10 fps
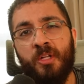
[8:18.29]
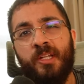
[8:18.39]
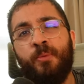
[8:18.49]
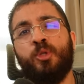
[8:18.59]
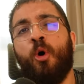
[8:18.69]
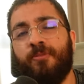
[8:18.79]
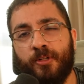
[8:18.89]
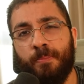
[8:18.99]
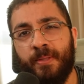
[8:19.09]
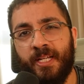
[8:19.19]
they would go for
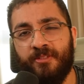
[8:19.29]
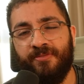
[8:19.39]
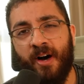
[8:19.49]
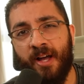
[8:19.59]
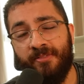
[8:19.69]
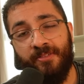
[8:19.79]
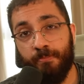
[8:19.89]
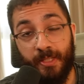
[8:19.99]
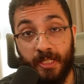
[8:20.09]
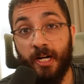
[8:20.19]
the P S five
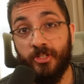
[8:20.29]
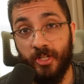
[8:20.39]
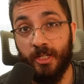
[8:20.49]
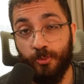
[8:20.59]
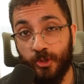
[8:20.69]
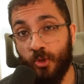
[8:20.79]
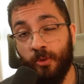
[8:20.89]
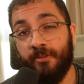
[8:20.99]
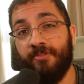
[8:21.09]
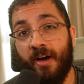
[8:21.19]
because it was
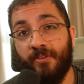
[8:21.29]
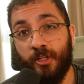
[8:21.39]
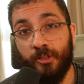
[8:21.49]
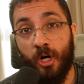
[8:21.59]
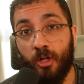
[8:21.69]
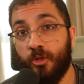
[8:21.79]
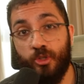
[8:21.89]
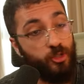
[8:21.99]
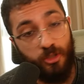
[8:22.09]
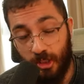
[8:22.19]
only five hundred
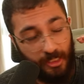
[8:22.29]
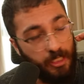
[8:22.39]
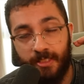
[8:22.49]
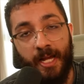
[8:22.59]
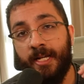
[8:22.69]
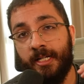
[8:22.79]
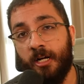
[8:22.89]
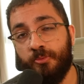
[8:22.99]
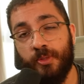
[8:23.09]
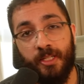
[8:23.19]
dollars the day it
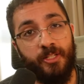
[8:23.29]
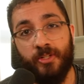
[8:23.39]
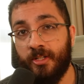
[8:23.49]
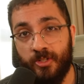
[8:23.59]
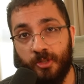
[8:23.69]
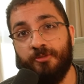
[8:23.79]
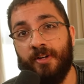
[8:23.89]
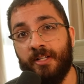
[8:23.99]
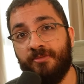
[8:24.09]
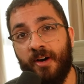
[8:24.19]
got released, and it's still
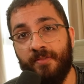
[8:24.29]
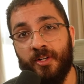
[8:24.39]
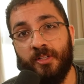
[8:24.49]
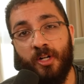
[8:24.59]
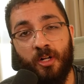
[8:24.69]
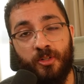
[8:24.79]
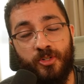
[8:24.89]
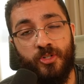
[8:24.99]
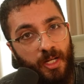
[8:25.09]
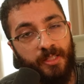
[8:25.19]
at five hundred dollars.